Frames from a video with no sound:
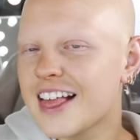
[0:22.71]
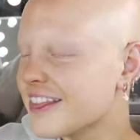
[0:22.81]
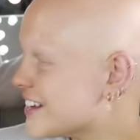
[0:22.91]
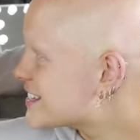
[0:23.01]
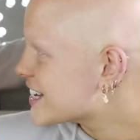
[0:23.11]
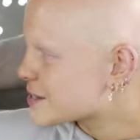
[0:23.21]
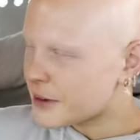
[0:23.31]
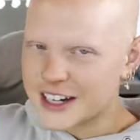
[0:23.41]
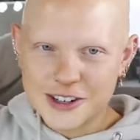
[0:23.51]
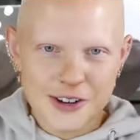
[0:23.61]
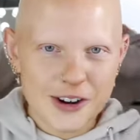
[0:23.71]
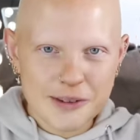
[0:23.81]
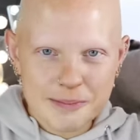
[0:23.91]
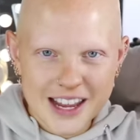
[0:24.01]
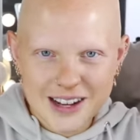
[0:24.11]
This is my new
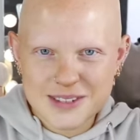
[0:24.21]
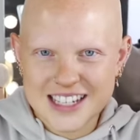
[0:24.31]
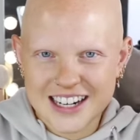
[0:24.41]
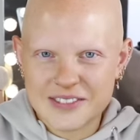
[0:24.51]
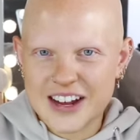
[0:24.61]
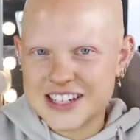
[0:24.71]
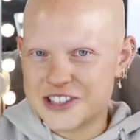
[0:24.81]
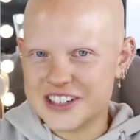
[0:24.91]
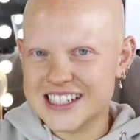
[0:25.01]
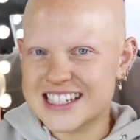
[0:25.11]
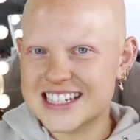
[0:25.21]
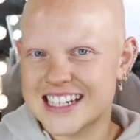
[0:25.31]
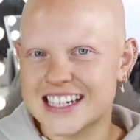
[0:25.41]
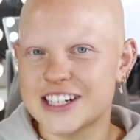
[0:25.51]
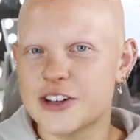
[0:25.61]
makeup setup as you can
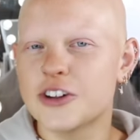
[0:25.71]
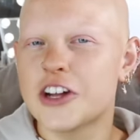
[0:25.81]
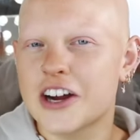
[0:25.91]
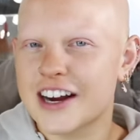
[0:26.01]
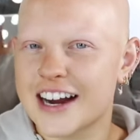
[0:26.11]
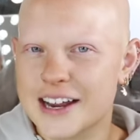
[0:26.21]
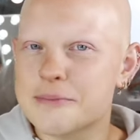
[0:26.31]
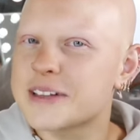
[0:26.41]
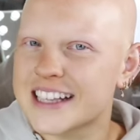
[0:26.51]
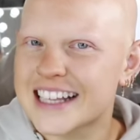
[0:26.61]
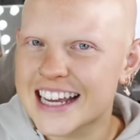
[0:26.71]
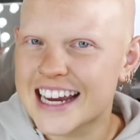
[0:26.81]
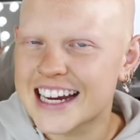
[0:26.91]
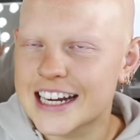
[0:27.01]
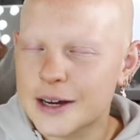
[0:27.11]
see no longer a
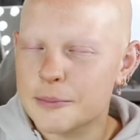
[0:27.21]
plain